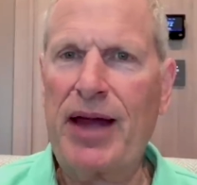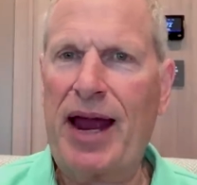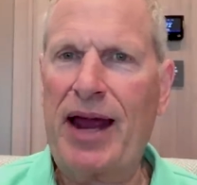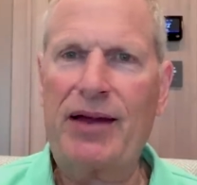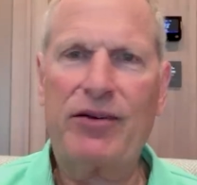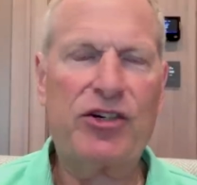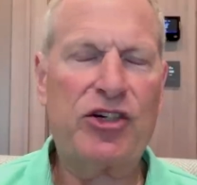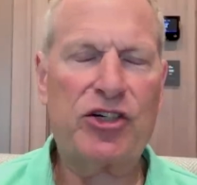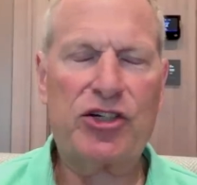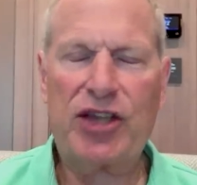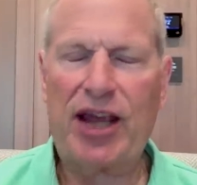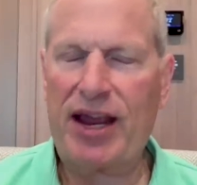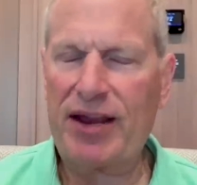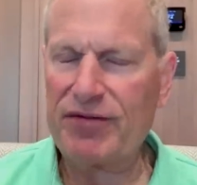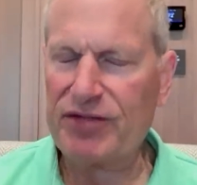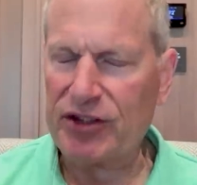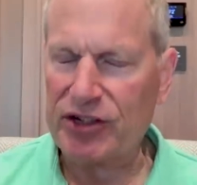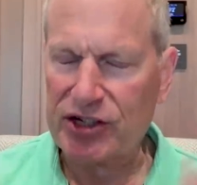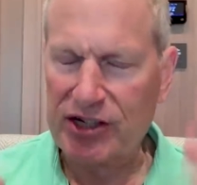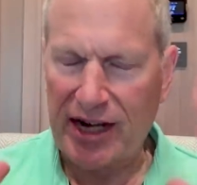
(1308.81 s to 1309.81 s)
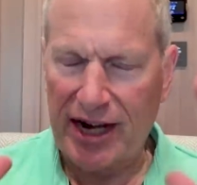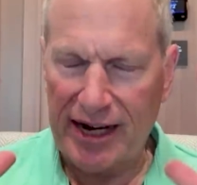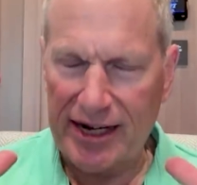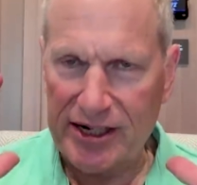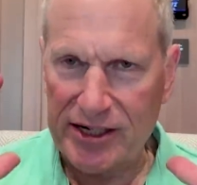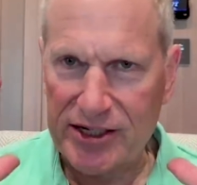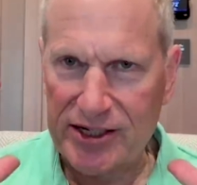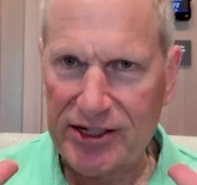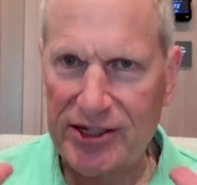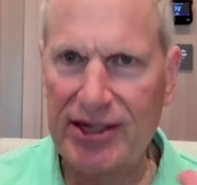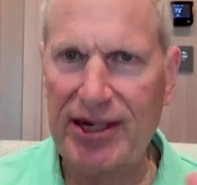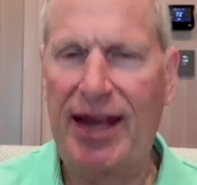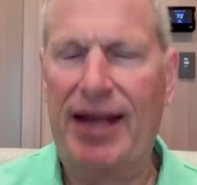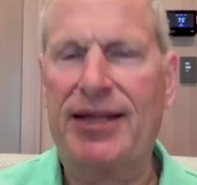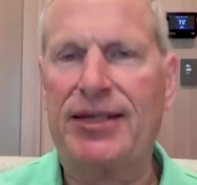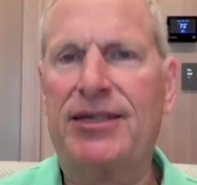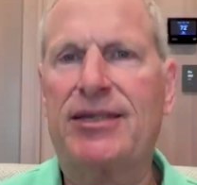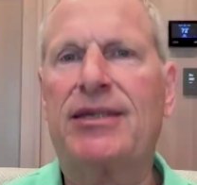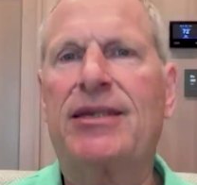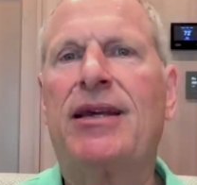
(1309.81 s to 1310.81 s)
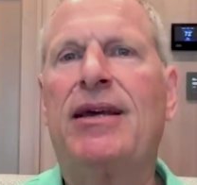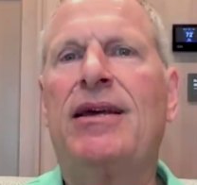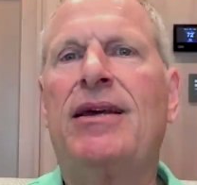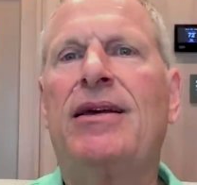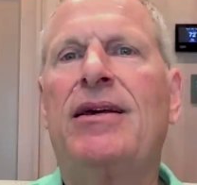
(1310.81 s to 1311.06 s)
have just have this kind of sense